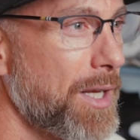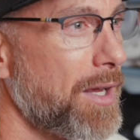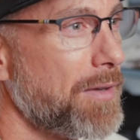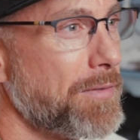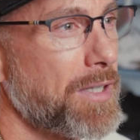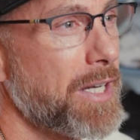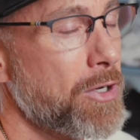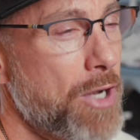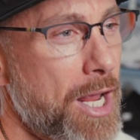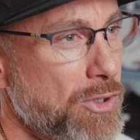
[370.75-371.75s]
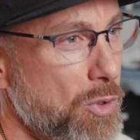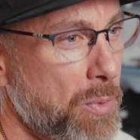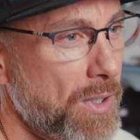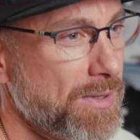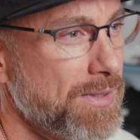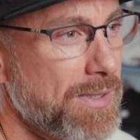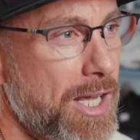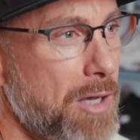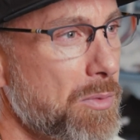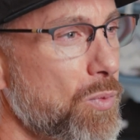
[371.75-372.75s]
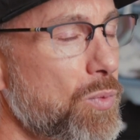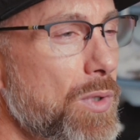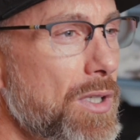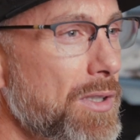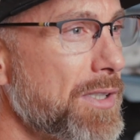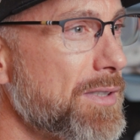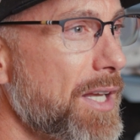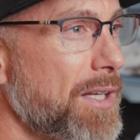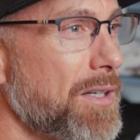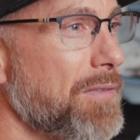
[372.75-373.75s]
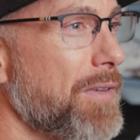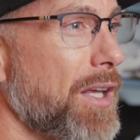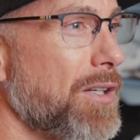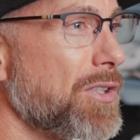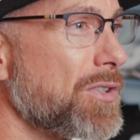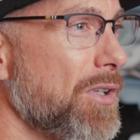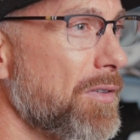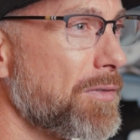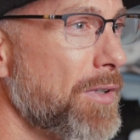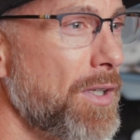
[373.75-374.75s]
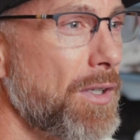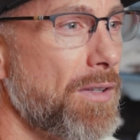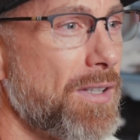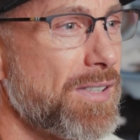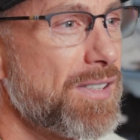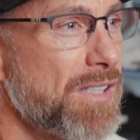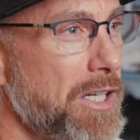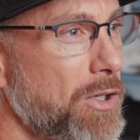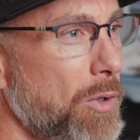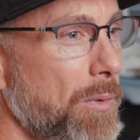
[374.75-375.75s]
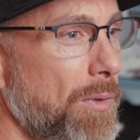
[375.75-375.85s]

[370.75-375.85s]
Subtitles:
have an international presence now, but really taking advantage of the sneaker